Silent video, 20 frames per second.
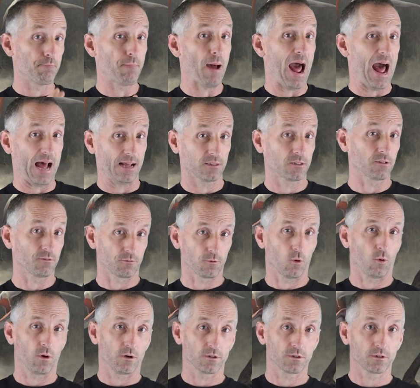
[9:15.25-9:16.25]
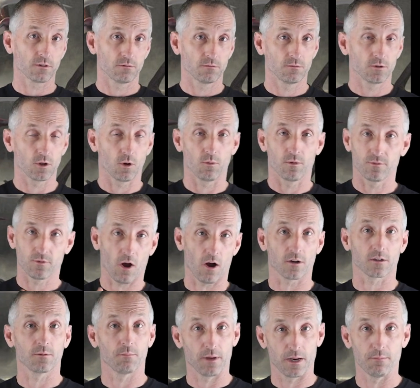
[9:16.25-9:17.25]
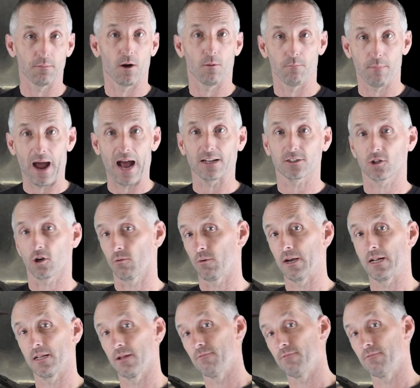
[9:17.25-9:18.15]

bats, of course. So we've talked a bit about bats already,